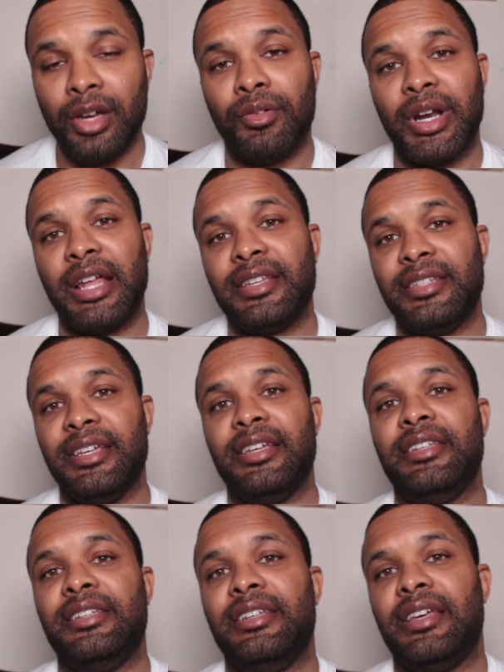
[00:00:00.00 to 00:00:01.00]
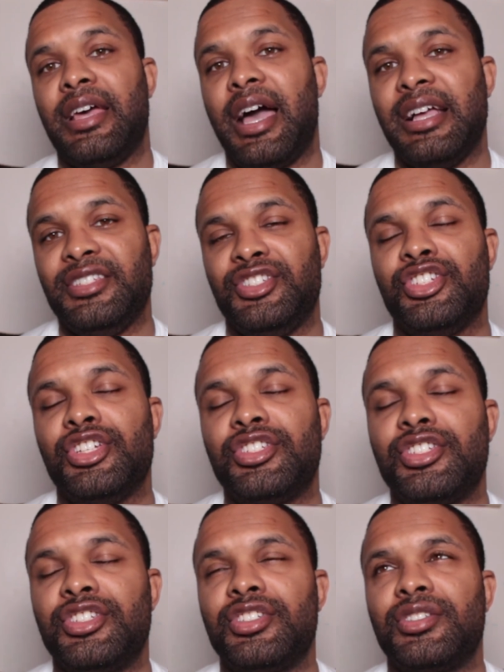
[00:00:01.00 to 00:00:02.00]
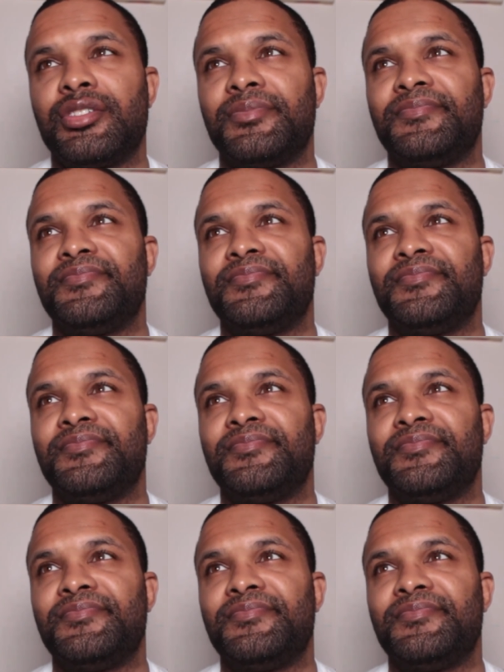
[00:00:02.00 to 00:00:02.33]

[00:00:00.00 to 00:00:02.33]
what I did, I just